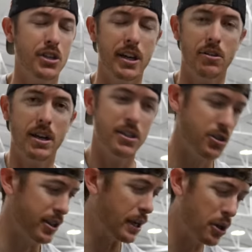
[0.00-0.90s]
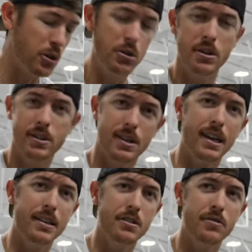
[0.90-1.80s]
channel, I just include this
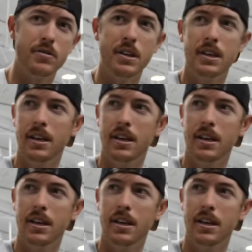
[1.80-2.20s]
kind of